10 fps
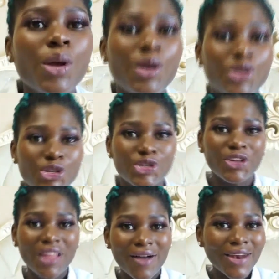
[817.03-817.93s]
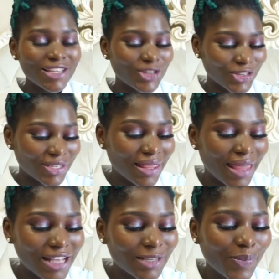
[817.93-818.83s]
So now let's go to the
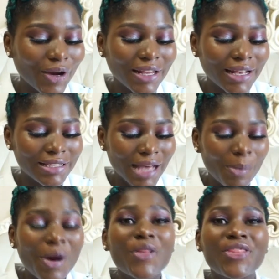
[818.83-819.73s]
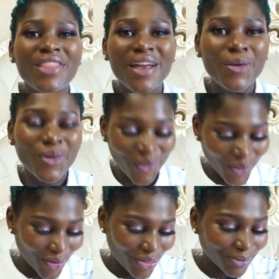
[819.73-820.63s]
next point. It's about nail
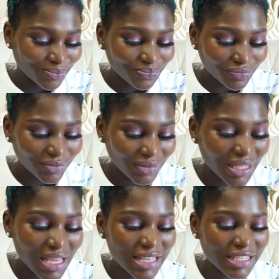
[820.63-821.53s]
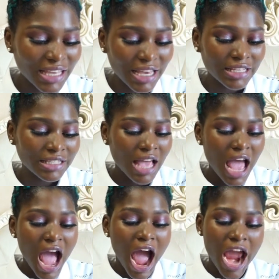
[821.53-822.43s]
growth. It says,
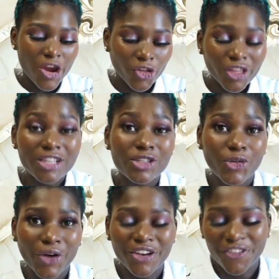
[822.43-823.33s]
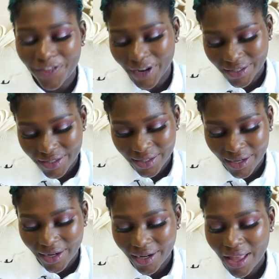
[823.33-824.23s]
are your nails growing
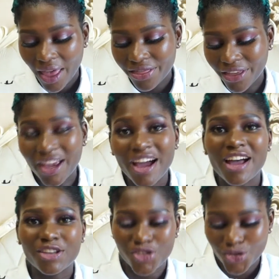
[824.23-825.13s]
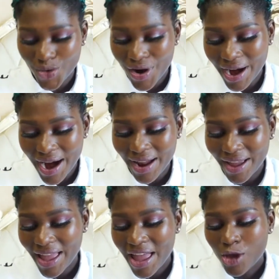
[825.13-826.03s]
faster, thicker, and stronger?
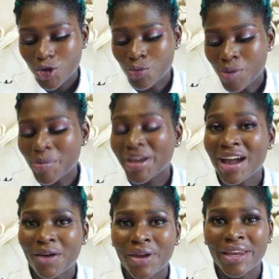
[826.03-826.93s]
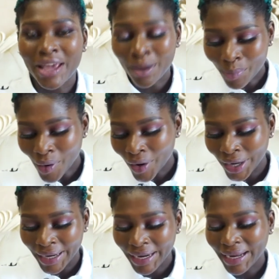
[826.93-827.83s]
You may be carrying a
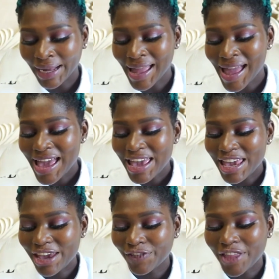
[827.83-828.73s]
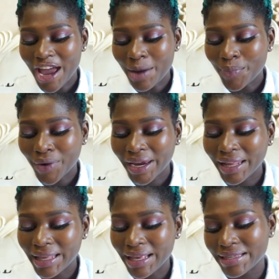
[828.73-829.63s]
boy. If they are
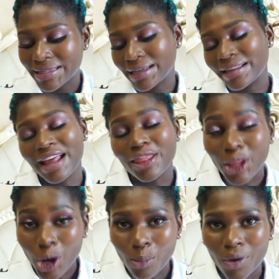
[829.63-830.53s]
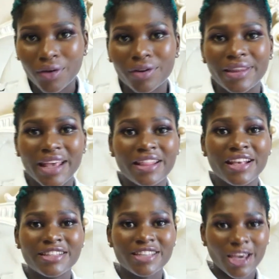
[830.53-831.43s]
breaking easier than normal, then
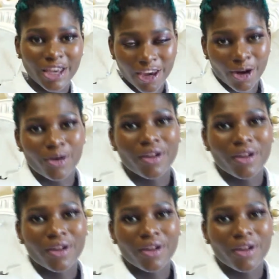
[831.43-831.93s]
it's a girl.